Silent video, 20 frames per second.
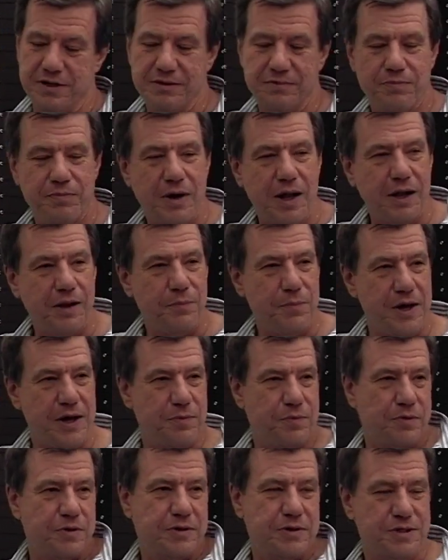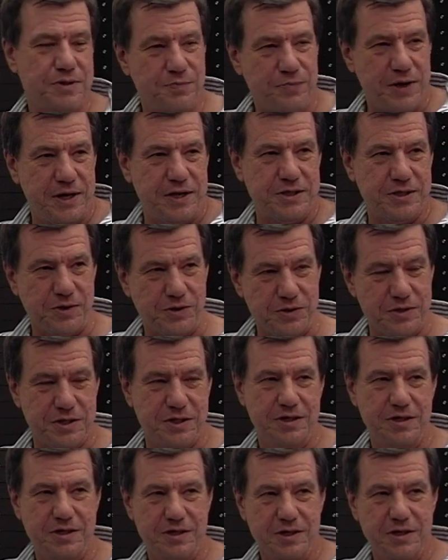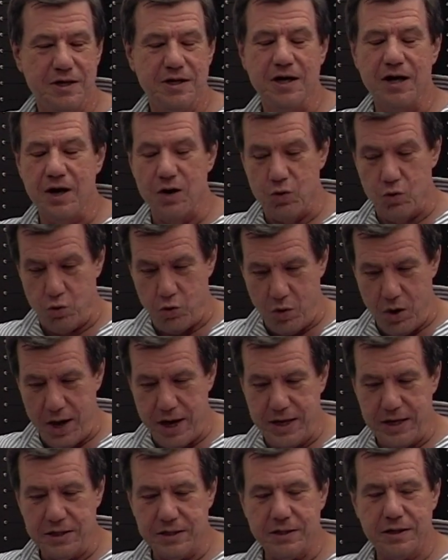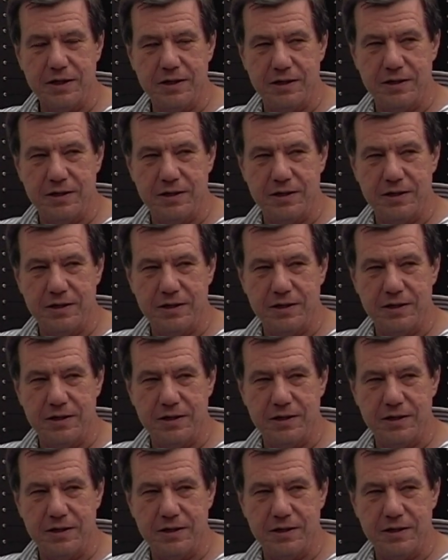pile of paper and some pencils and write